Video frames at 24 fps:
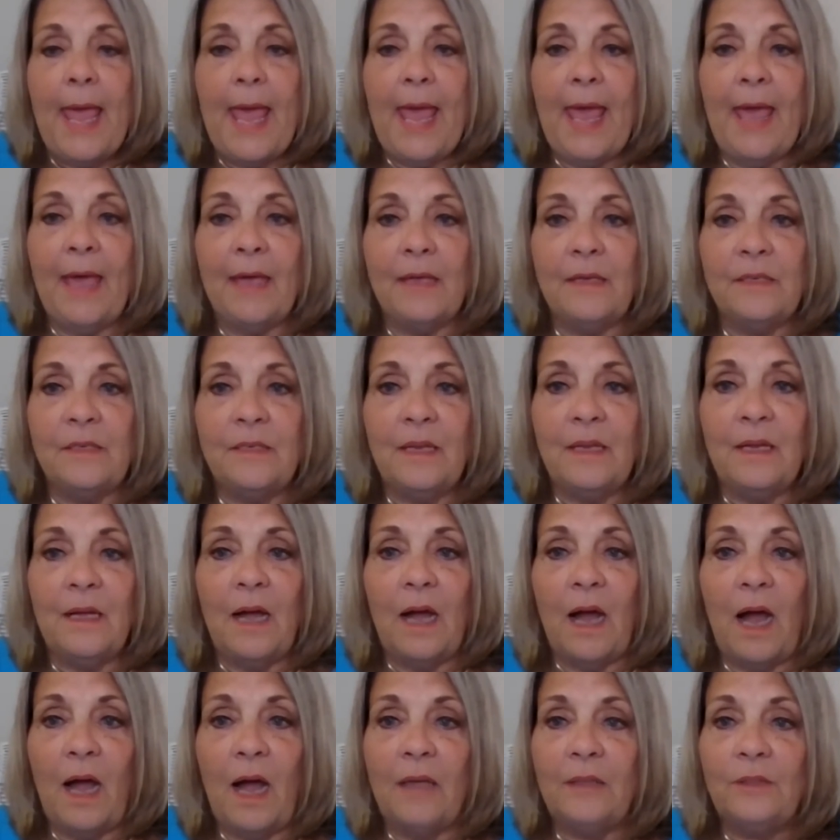And
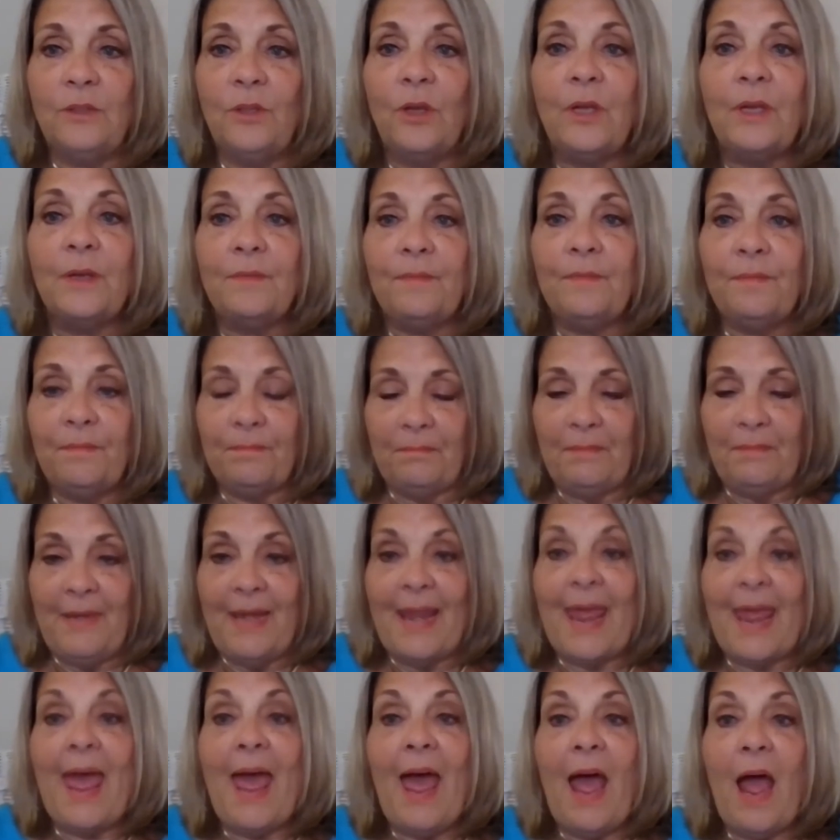I look
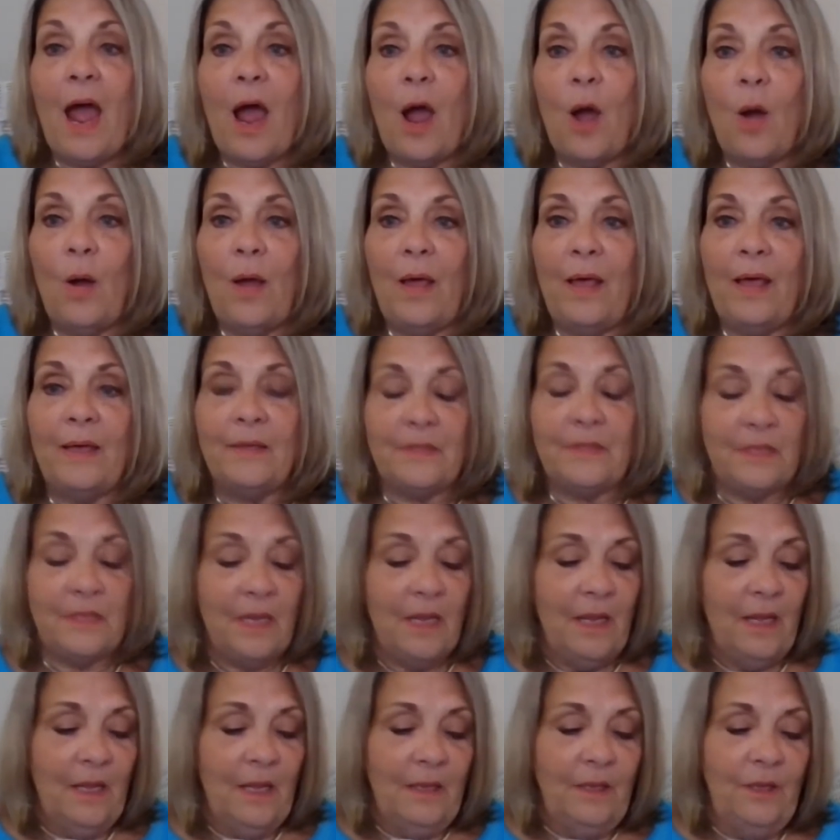now at,
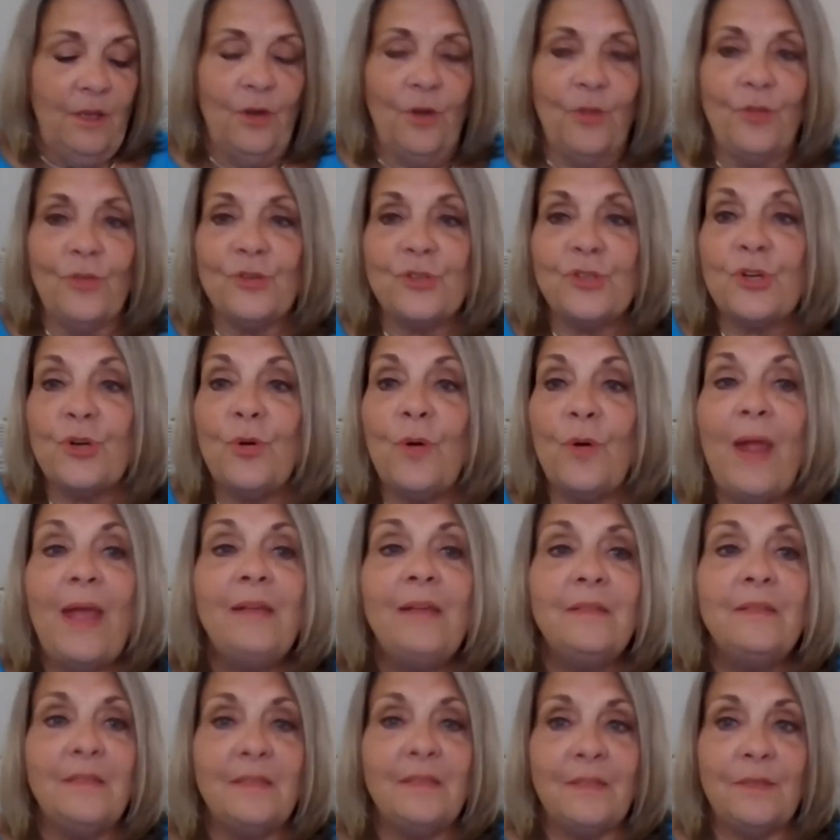you know, the
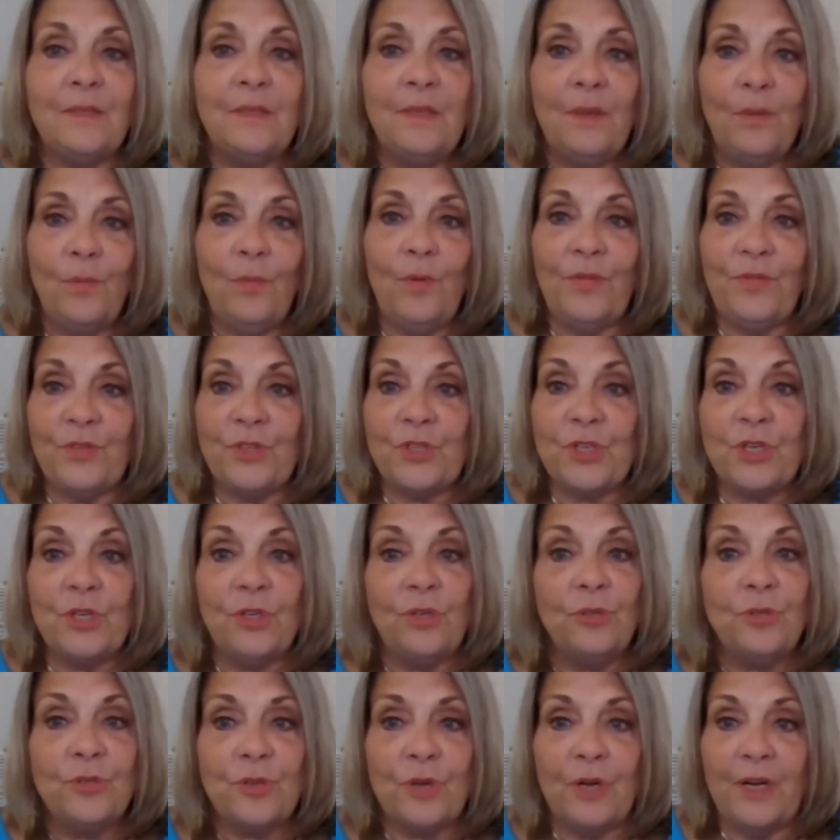trends with
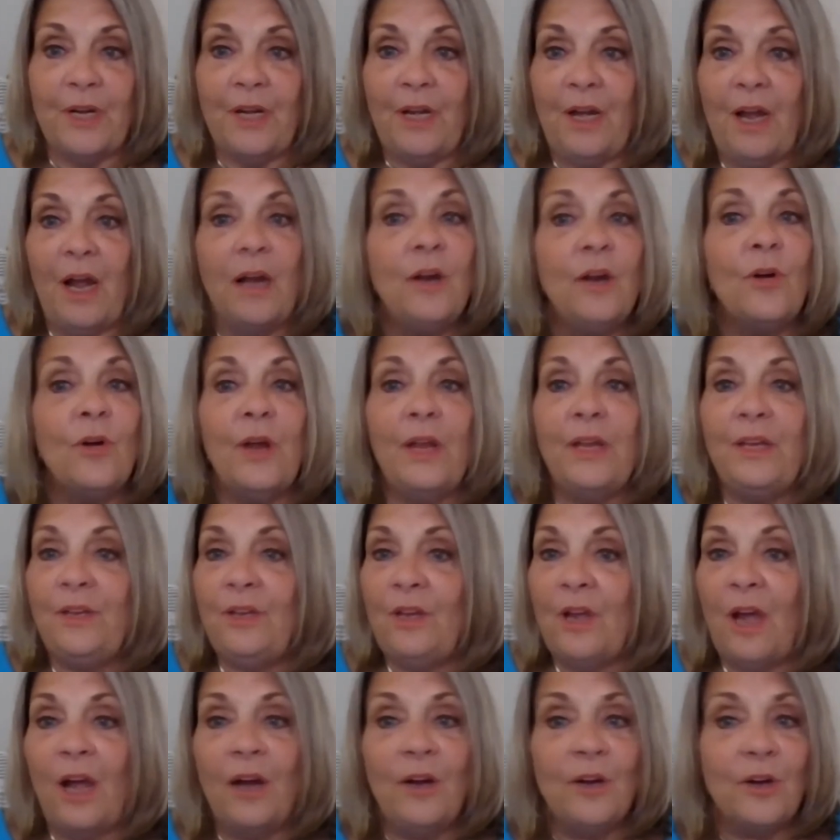children, younger and
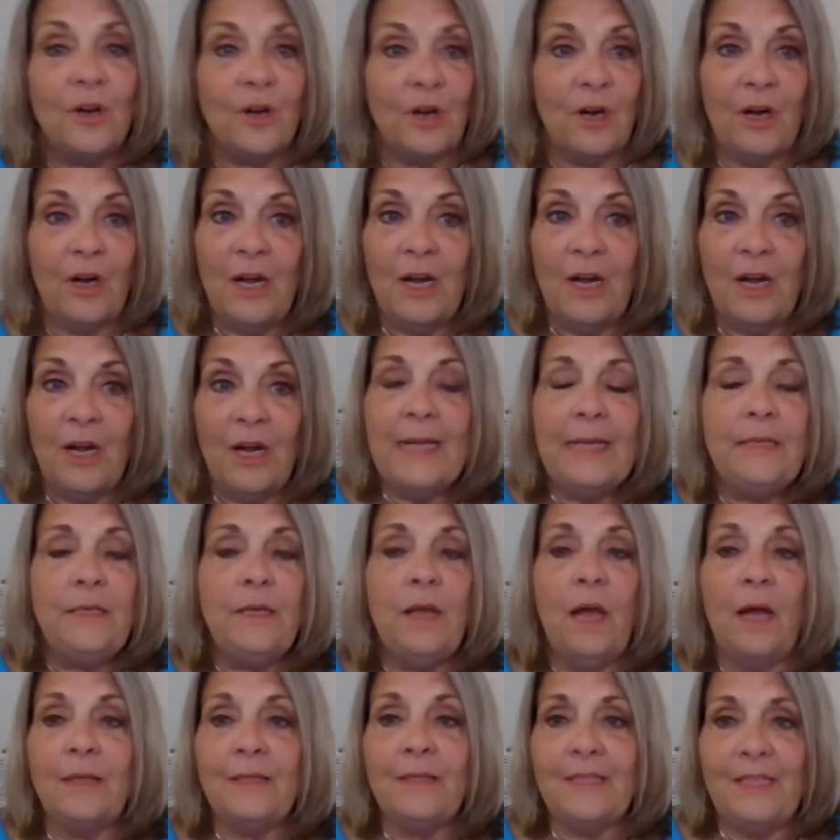younger,
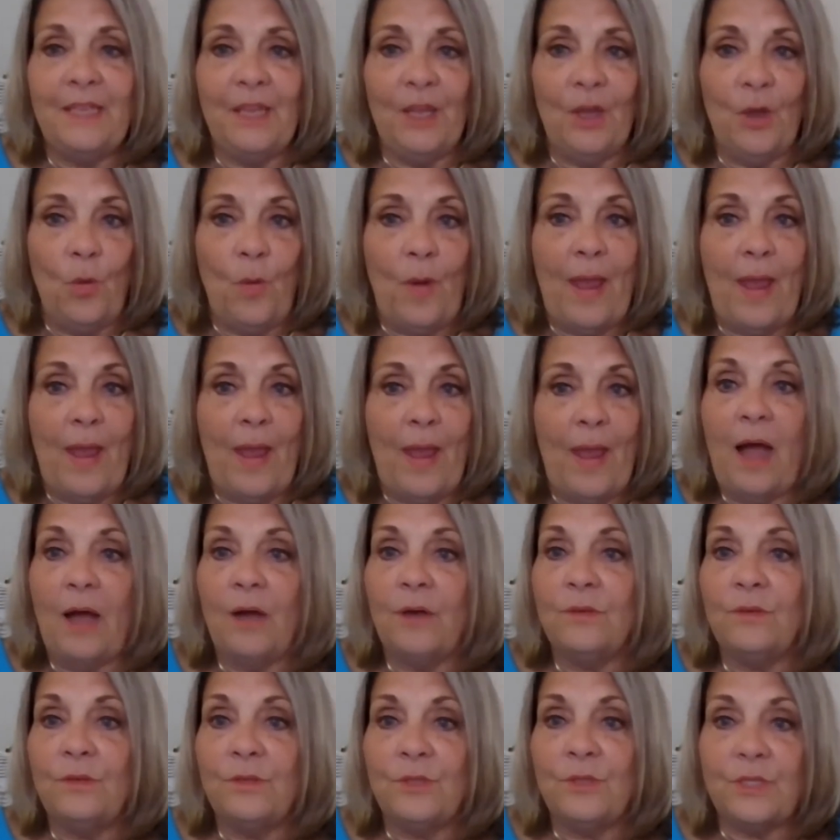not seeing a way
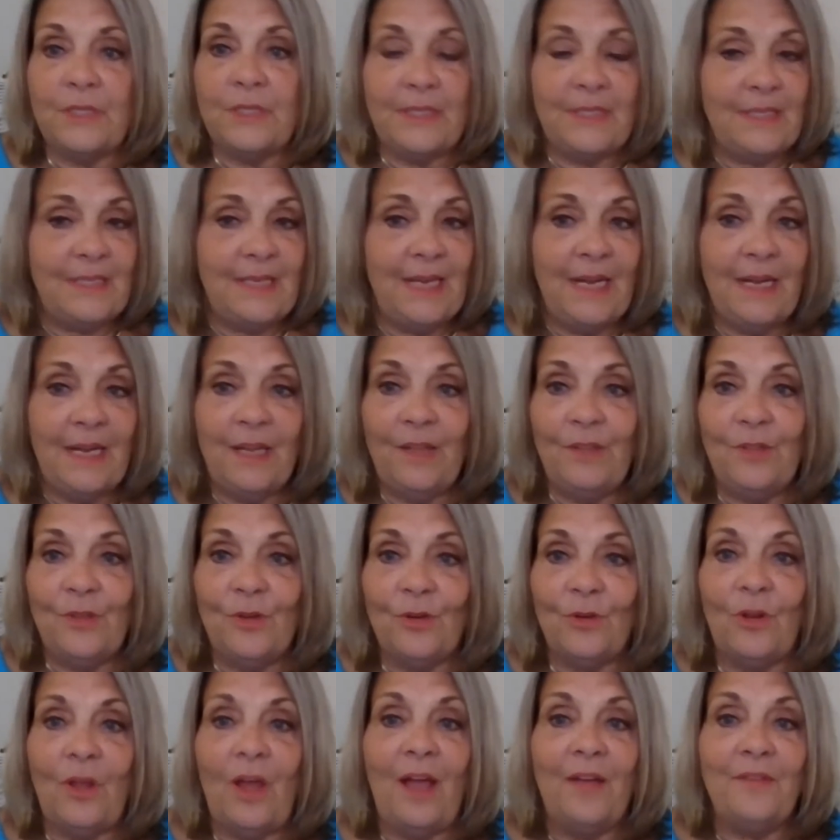out, taking
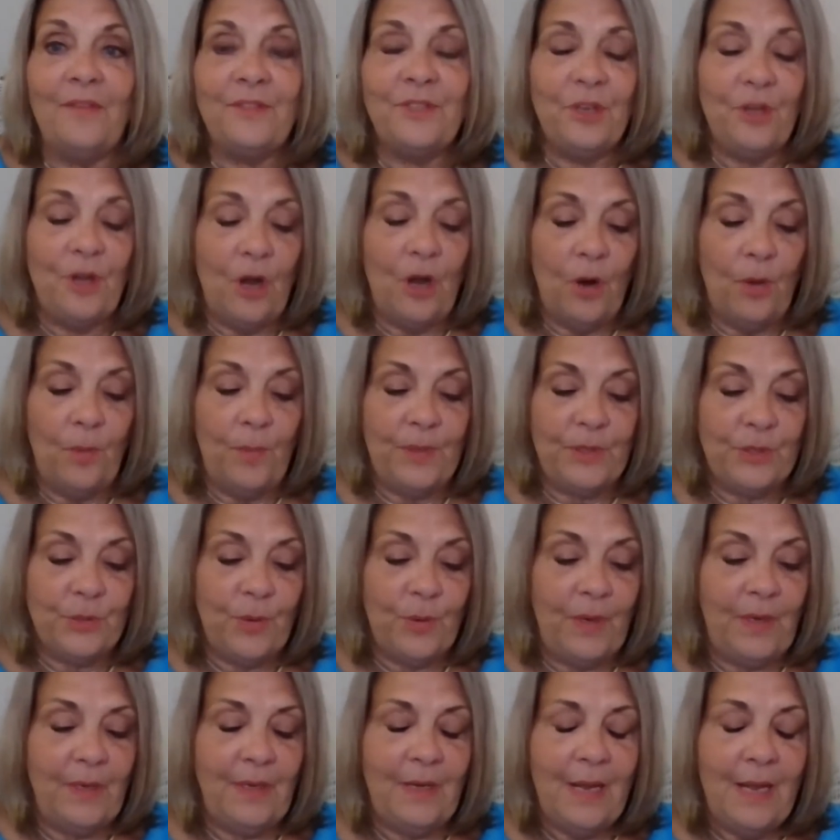their lives, you know,
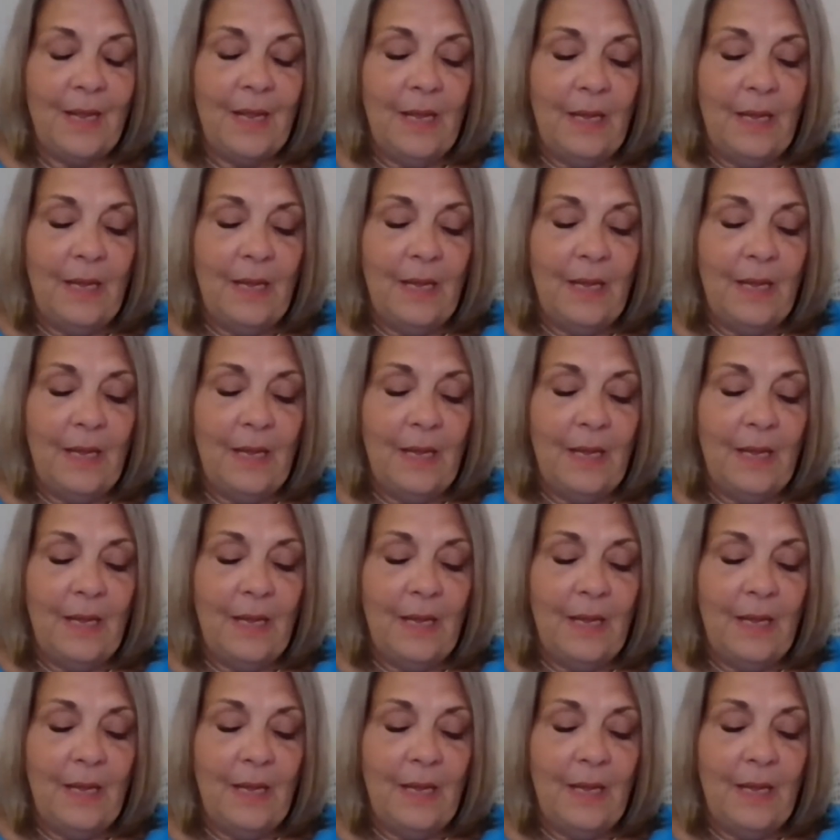between